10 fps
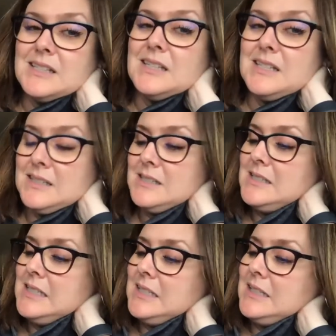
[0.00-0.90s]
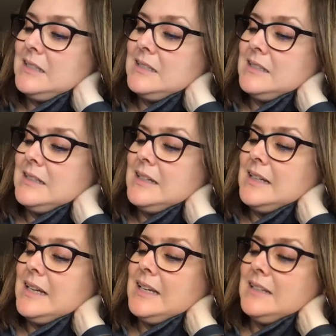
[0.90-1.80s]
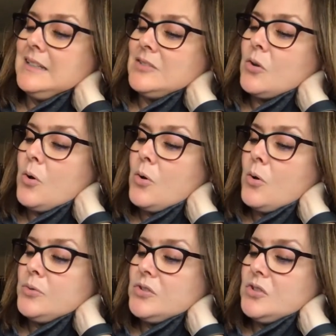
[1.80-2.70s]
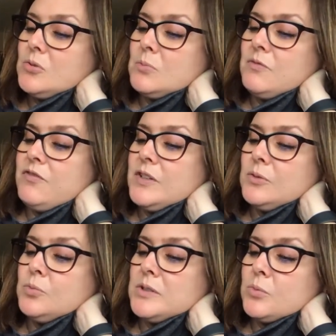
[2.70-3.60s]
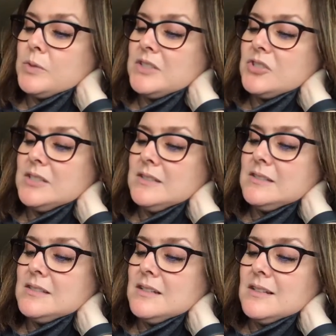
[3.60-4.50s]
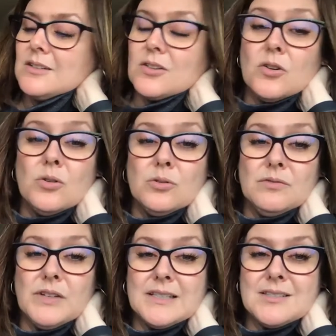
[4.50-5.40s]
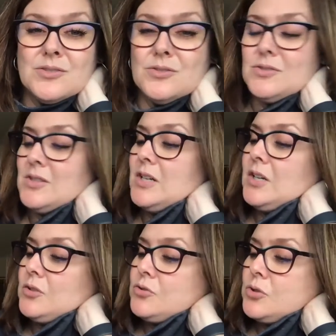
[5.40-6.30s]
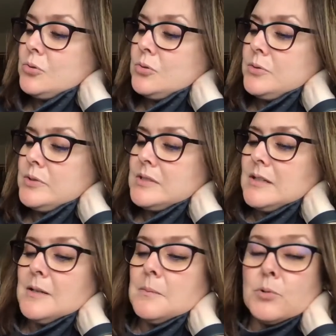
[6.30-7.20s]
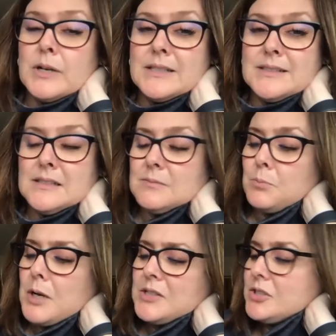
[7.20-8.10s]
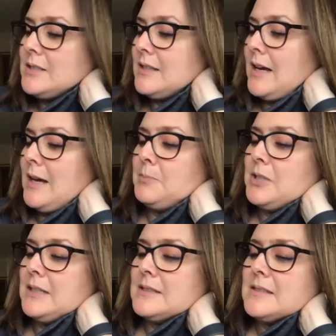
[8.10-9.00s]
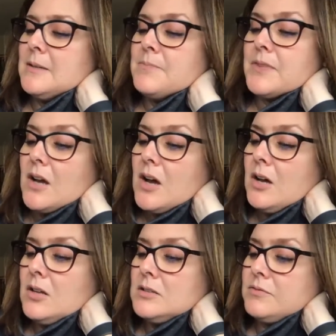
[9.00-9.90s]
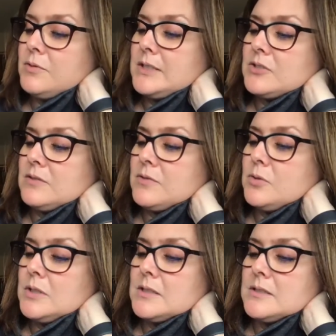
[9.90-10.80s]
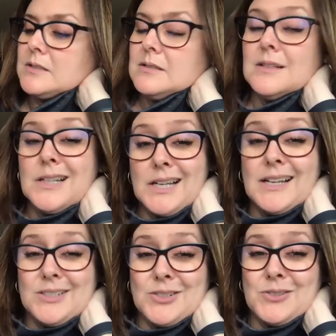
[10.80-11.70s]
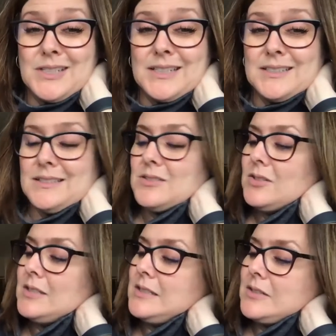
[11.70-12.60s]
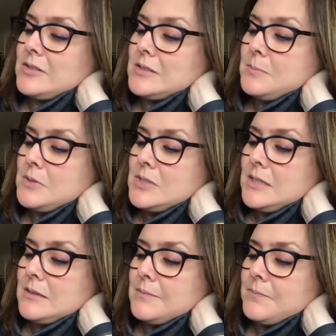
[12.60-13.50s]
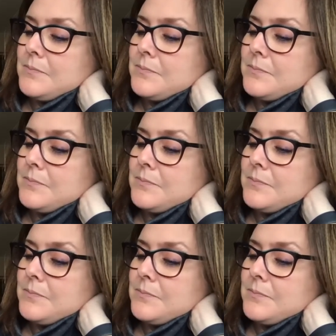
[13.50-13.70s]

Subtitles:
Indeed. And his whole tomb filled with riches, gold vessels, jewels, precious objects, all of which, of course, I donated to the nearest museum.